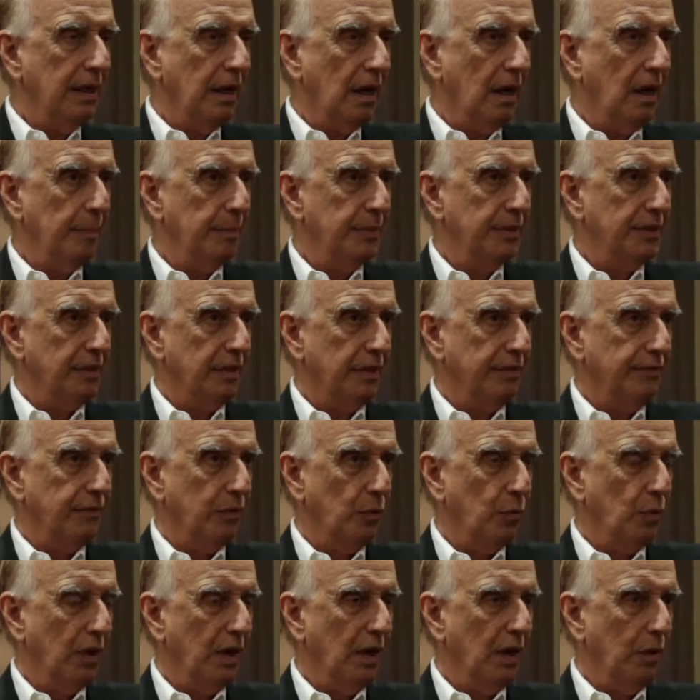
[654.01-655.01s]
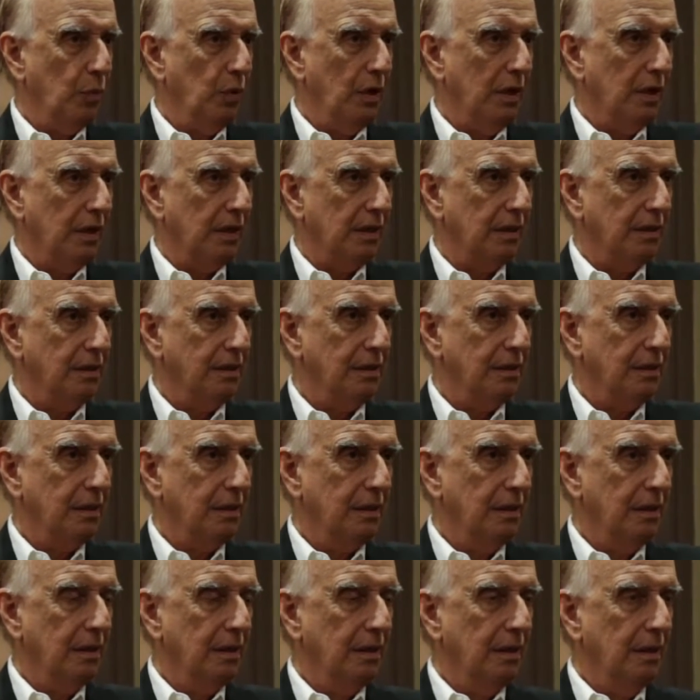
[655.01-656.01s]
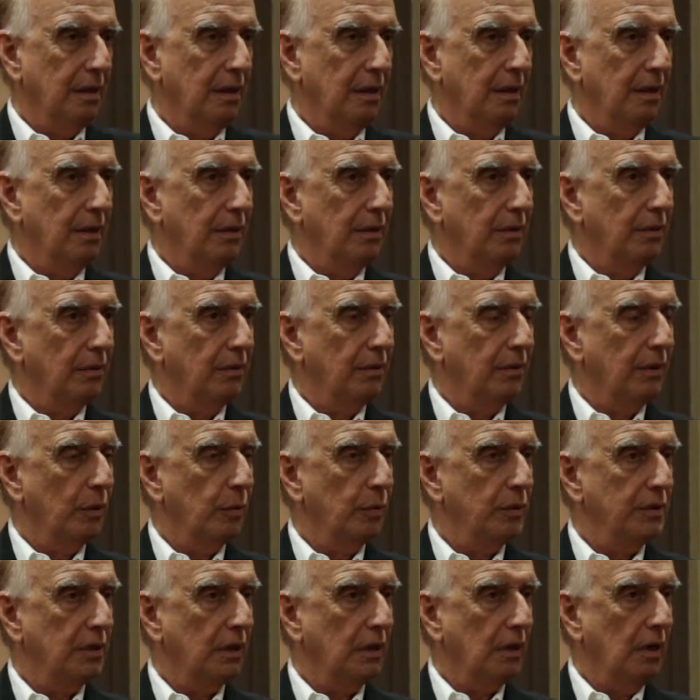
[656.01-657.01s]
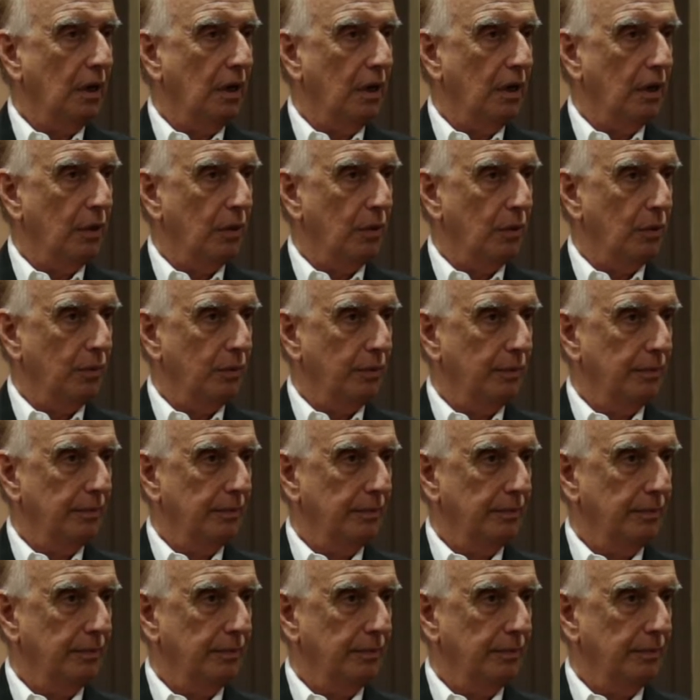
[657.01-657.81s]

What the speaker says: opposite from where I was, there was a glow.